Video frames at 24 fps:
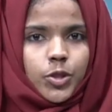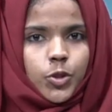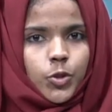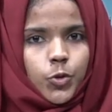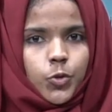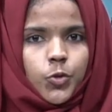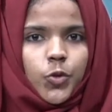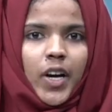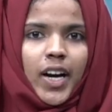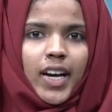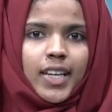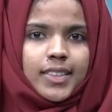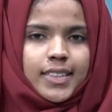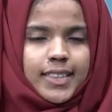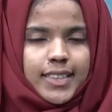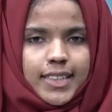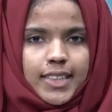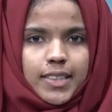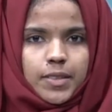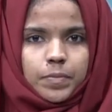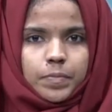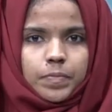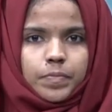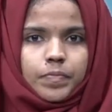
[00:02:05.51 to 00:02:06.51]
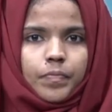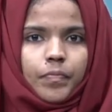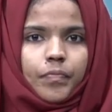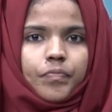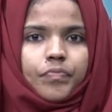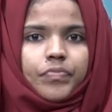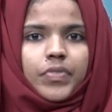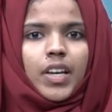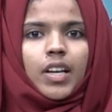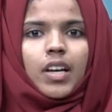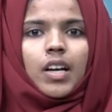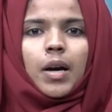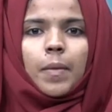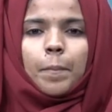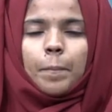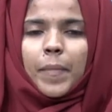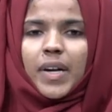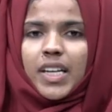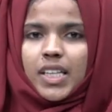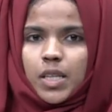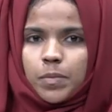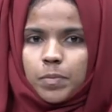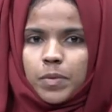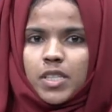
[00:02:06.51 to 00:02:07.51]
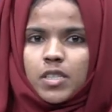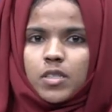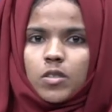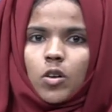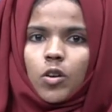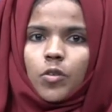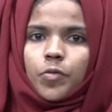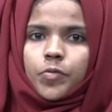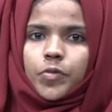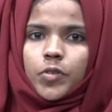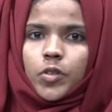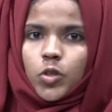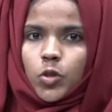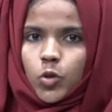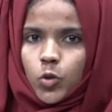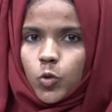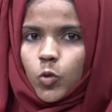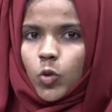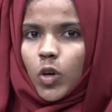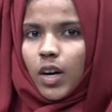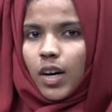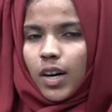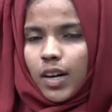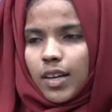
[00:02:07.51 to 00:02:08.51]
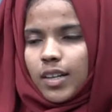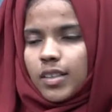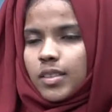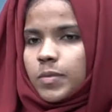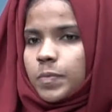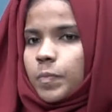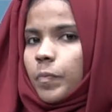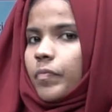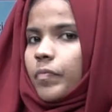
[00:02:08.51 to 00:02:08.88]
2 and 3. Multiples of 2 are